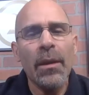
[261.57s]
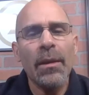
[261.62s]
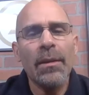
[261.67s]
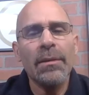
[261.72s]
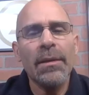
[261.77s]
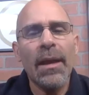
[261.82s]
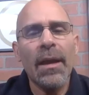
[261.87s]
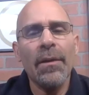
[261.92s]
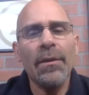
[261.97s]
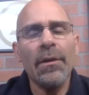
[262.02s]

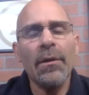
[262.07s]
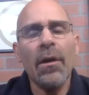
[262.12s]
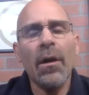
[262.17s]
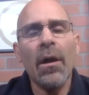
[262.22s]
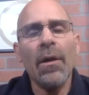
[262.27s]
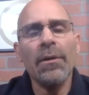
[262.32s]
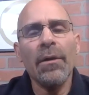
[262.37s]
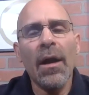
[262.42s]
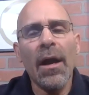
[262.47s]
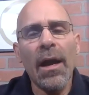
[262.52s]
Now, there are
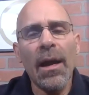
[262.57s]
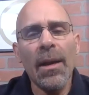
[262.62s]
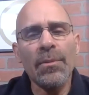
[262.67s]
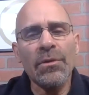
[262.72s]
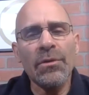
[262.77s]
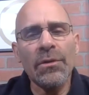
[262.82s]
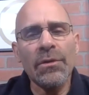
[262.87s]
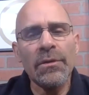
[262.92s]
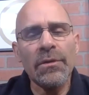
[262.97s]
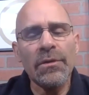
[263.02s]
other
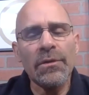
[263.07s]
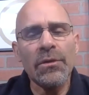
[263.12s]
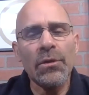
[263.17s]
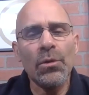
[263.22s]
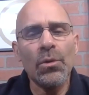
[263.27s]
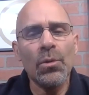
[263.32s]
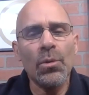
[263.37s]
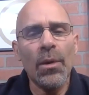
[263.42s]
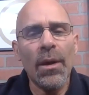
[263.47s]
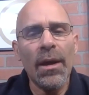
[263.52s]
options
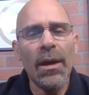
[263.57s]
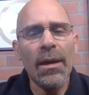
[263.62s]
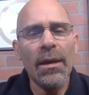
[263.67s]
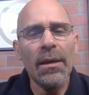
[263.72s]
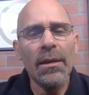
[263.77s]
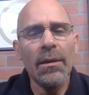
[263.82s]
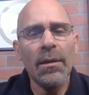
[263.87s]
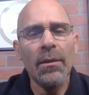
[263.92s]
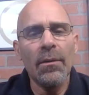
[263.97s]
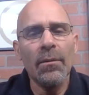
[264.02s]
to
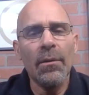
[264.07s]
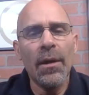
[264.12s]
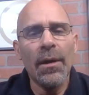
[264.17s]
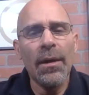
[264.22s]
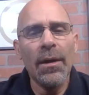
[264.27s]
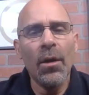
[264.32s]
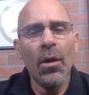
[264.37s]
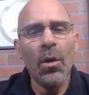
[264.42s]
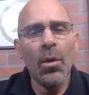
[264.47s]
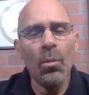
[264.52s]
a,
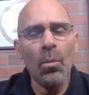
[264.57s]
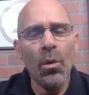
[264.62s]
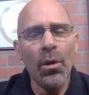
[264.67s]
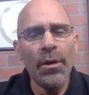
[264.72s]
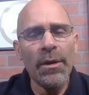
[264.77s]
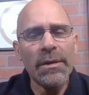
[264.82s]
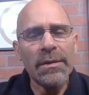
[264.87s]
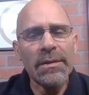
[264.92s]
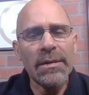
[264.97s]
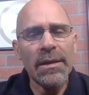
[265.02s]
a home
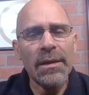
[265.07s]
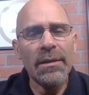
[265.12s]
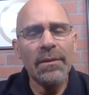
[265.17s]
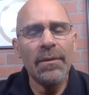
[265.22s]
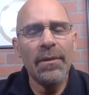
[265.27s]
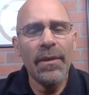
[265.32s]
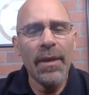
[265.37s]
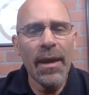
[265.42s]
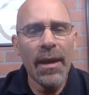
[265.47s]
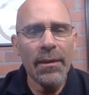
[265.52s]
warranty.
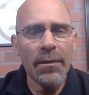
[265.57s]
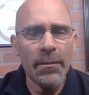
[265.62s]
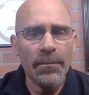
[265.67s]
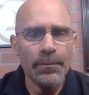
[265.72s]
That